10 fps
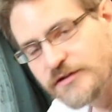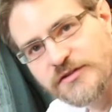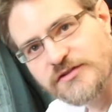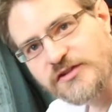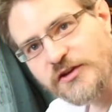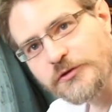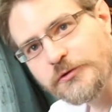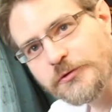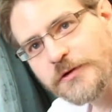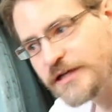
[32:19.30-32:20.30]

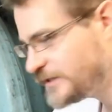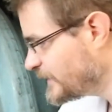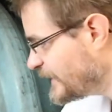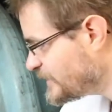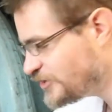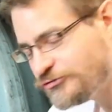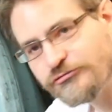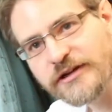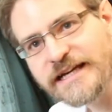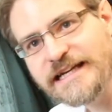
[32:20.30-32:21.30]
So unless you
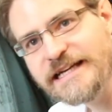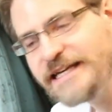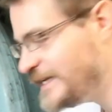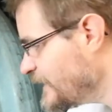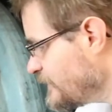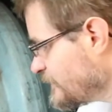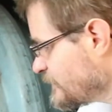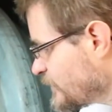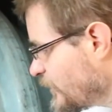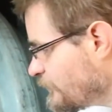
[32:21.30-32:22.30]
really need
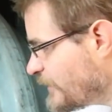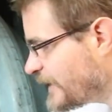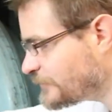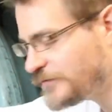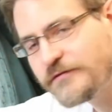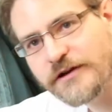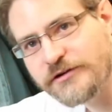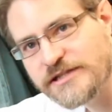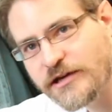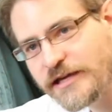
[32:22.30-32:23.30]
to go round
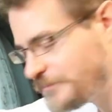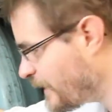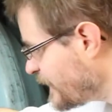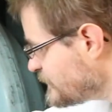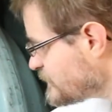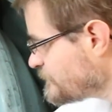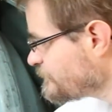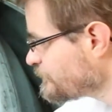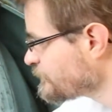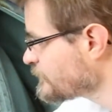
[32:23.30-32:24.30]
very tight bends
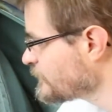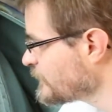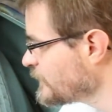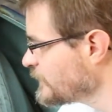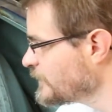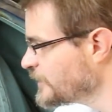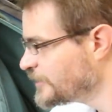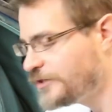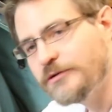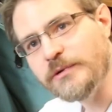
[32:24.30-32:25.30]

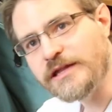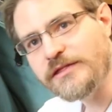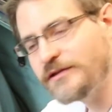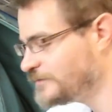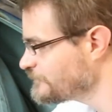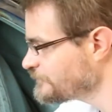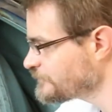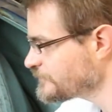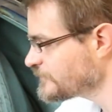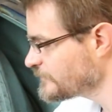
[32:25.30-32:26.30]
with
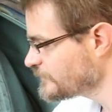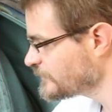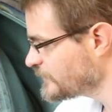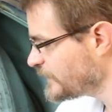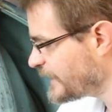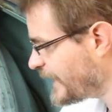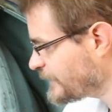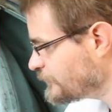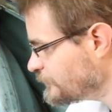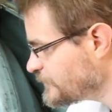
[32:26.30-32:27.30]
an
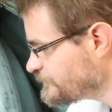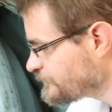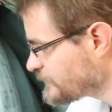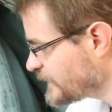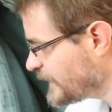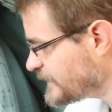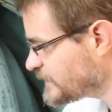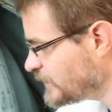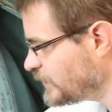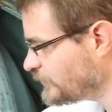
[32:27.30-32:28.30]
angled, it's
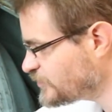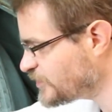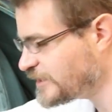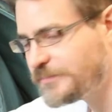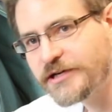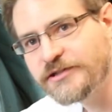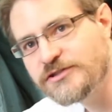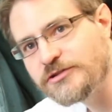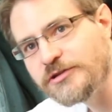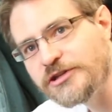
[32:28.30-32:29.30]
a lot cheaper
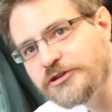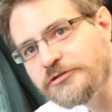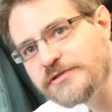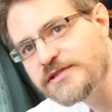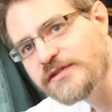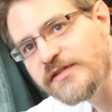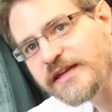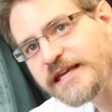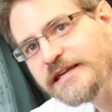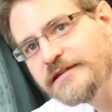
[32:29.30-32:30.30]
to use
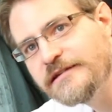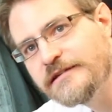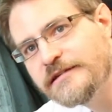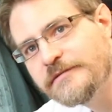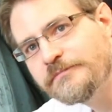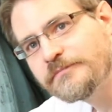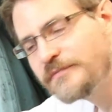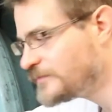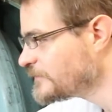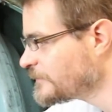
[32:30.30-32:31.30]
the
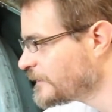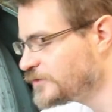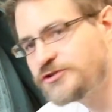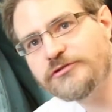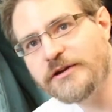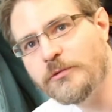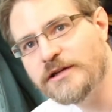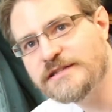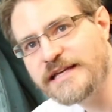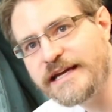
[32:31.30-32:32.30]
straight
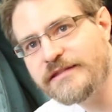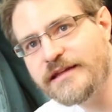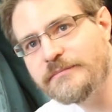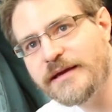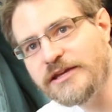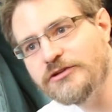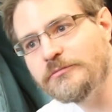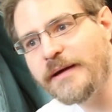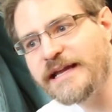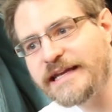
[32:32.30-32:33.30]
ones and then make your
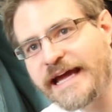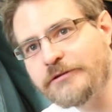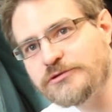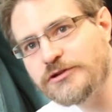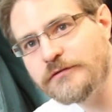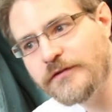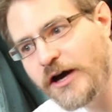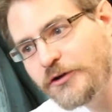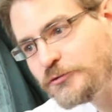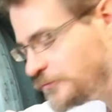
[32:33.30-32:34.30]
bend out of
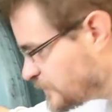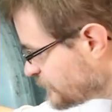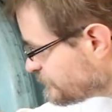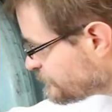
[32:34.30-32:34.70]
hose.